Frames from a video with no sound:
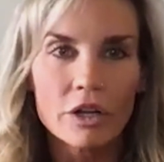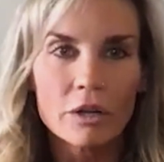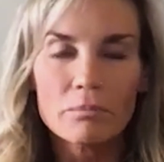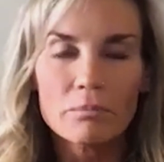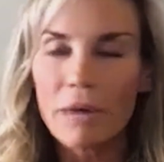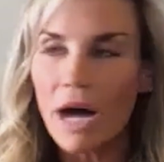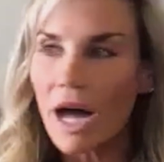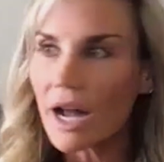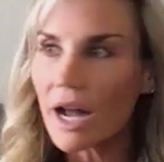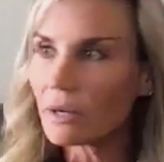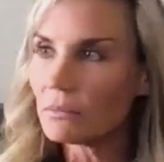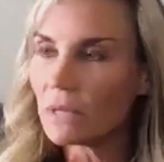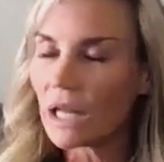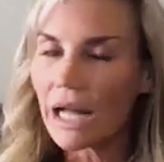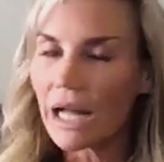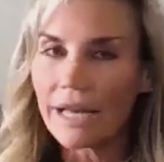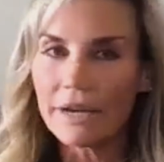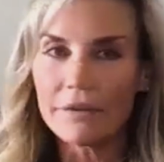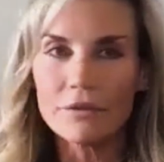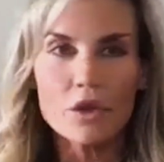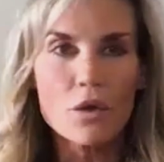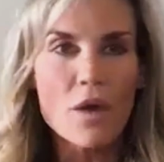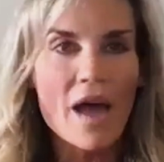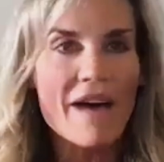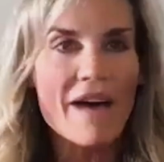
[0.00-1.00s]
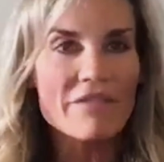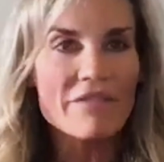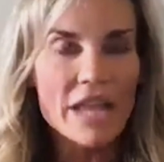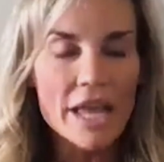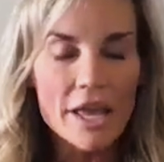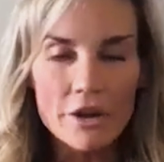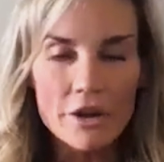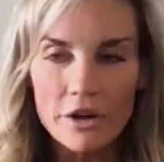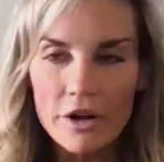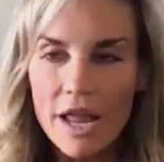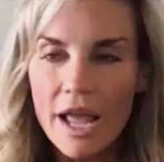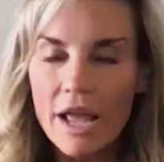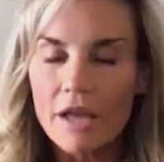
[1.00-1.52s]
Bottom line, if you have the
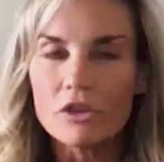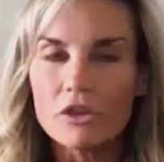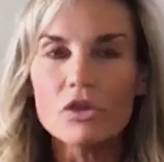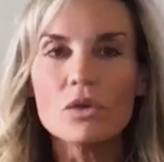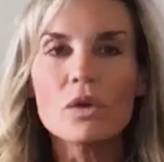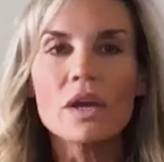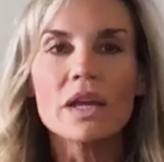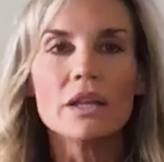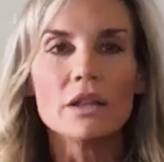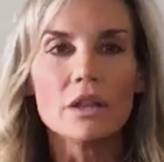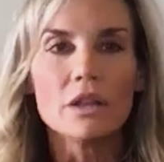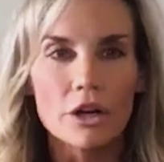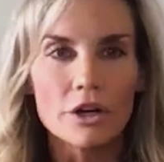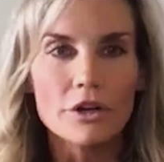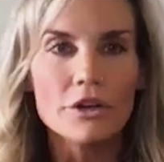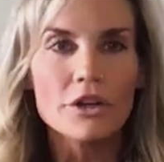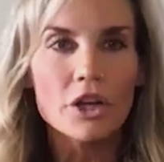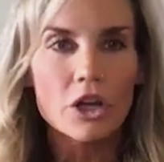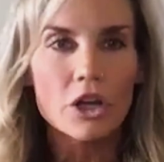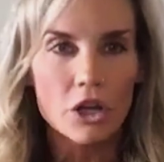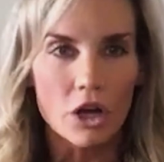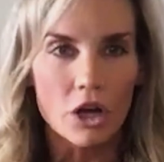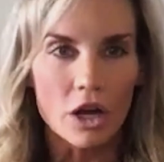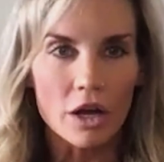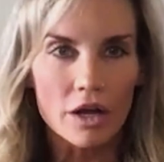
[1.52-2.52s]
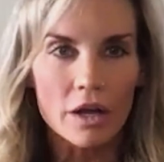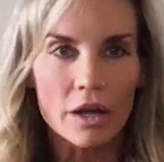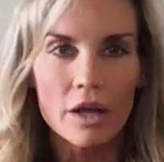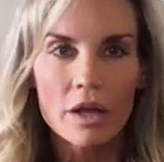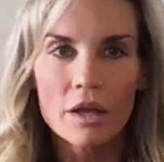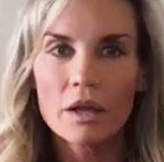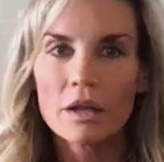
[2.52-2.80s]
internet, you can learn to cook.